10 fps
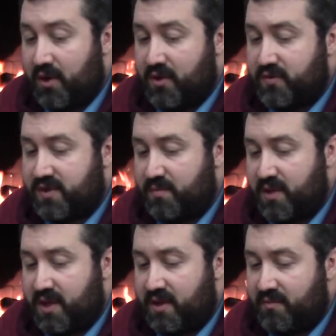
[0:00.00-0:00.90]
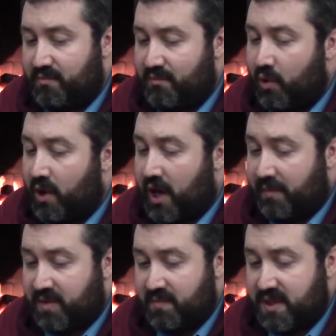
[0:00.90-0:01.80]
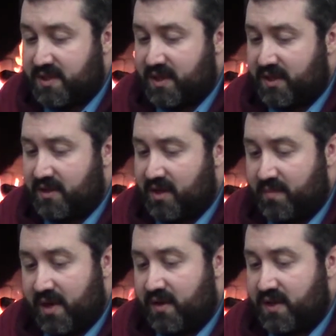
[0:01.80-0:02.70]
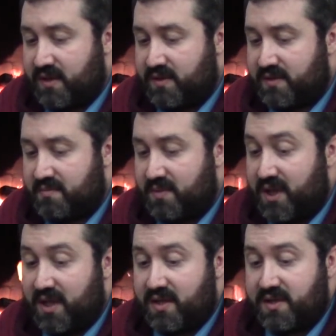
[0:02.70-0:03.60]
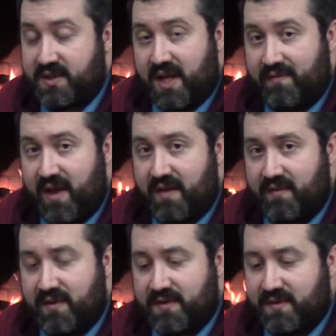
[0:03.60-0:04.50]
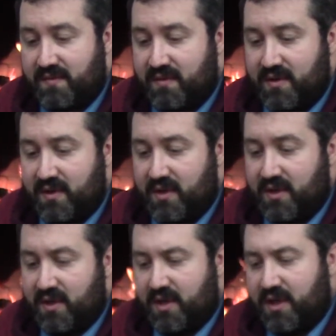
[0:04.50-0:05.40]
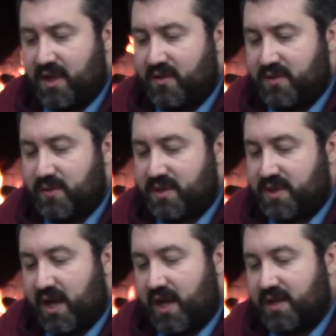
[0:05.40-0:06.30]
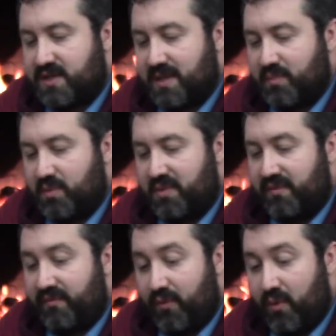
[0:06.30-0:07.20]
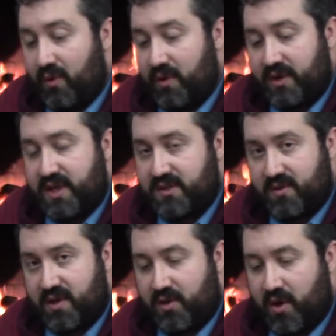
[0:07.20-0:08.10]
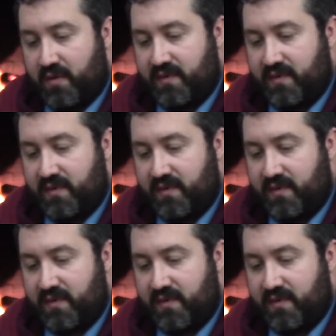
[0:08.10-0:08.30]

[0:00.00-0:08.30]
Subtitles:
Martin used to be more optimistic about his hidden safe havens. He used to assign a symbol before he started